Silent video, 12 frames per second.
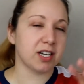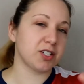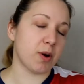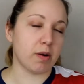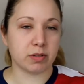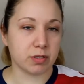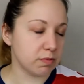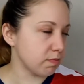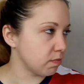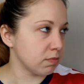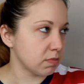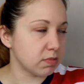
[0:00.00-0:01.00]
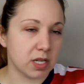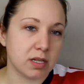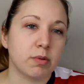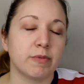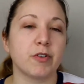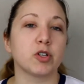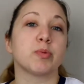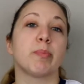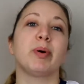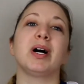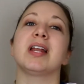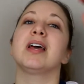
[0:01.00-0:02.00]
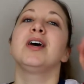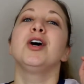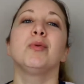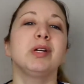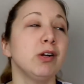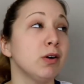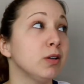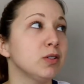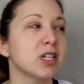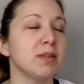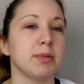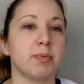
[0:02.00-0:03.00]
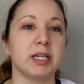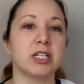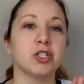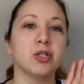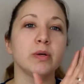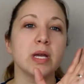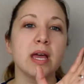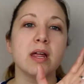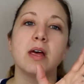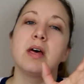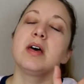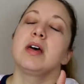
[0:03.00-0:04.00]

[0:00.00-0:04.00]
Actually, I should have said that one first, but we don't know who's going to be Pikachu yet.